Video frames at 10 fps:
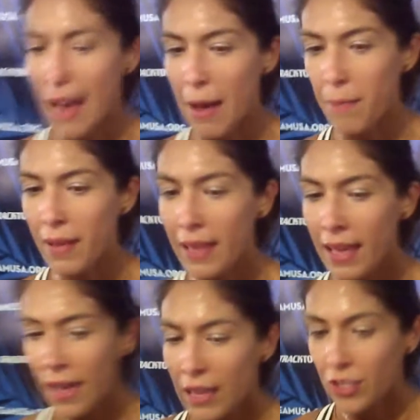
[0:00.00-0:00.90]
Um,
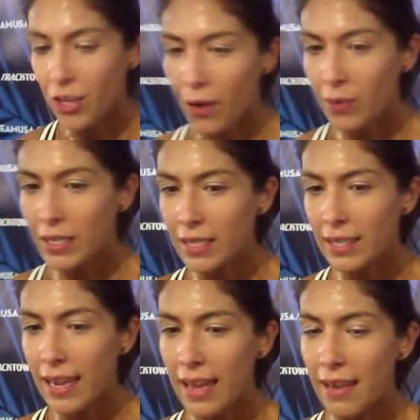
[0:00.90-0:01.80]
so
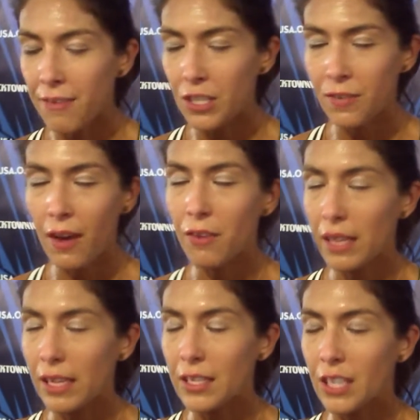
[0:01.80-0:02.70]
it just felt
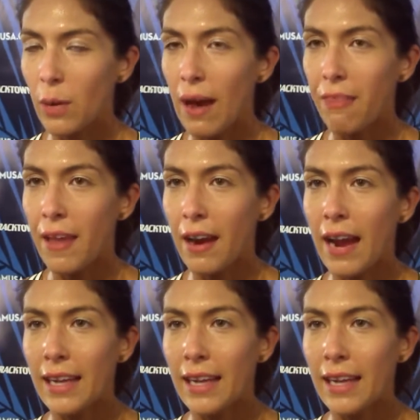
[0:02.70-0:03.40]
really good to go out there,